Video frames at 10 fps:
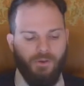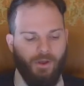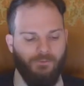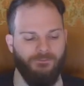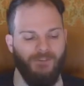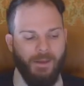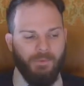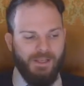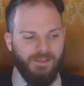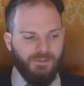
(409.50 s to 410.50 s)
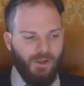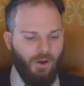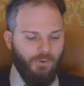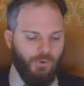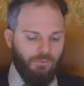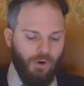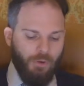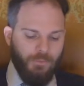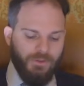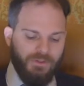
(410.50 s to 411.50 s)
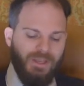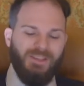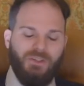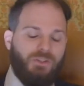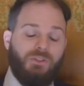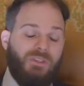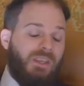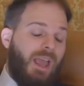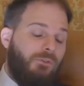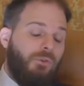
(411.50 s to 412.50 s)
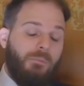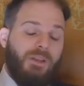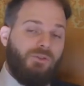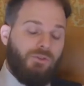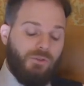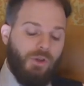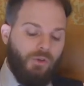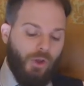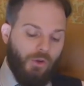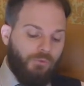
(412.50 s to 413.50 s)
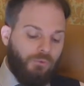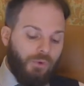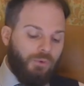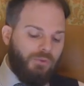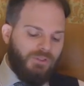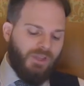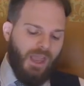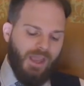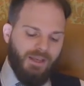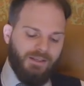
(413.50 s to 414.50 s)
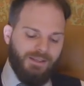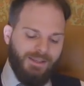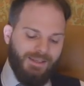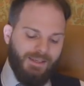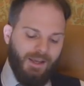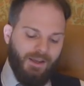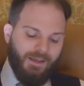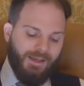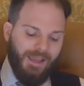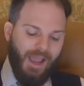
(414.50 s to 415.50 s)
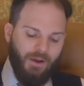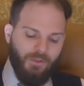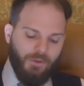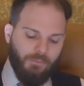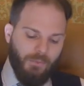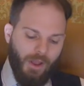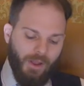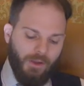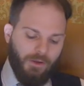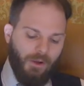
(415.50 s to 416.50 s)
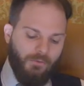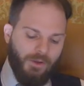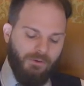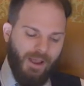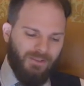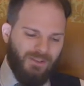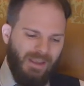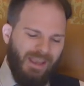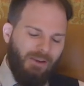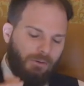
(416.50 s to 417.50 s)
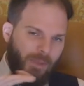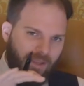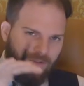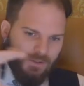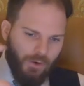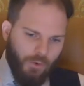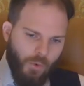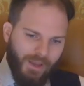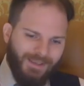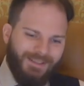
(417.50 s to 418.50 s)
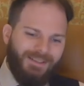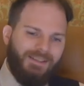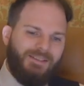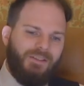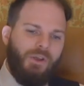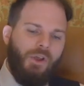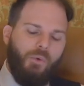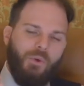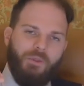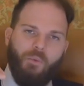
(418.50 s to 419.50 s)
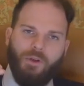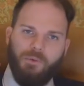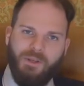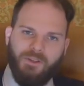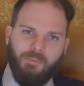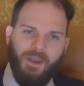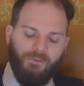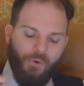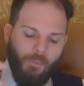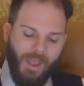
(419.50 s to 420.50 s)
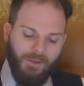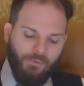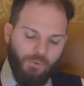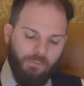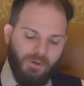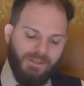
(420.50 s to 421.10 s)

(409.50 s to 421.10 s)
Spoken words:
families of aromas, such as the aforementioned fruits and the cacao, the coffee grounds. It remains, though, quite consistent with what you would expect from a full-bodied